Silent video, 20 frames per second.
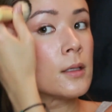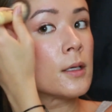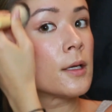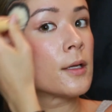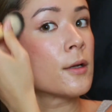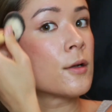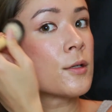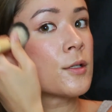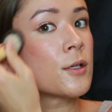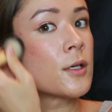
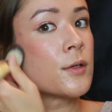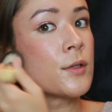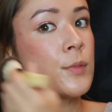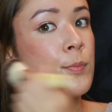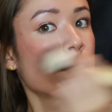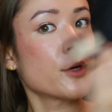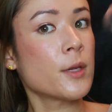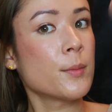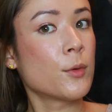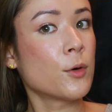And also I was
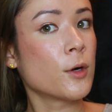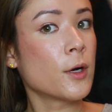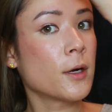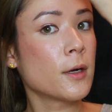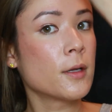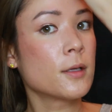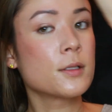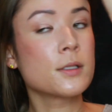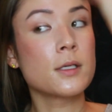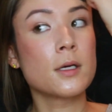pretty
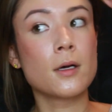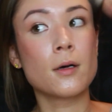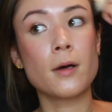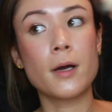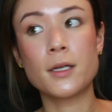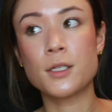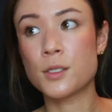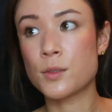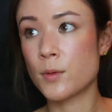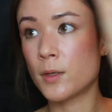bored, so
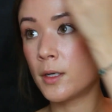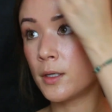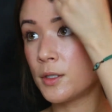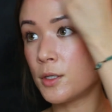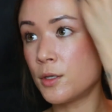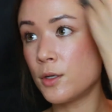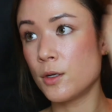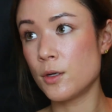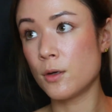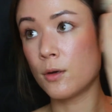I just wanted
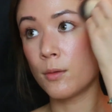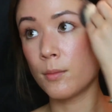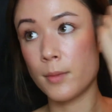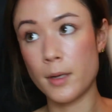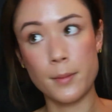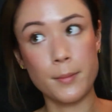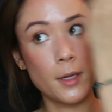to do my